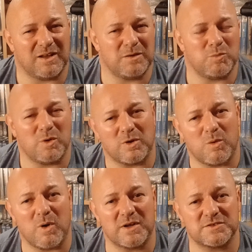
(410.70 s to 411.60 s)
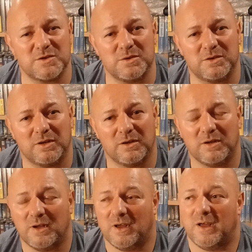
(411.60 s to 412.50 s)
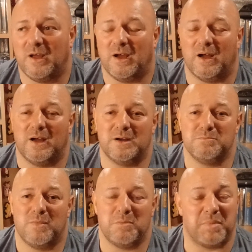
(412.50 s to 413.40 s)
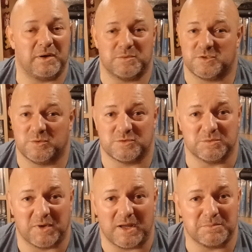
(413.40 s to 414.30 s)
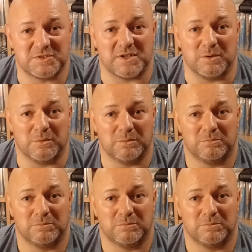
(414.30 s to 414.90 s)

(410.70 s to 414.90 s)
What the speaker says: it wasn't quite as good, but it was an awesome game still.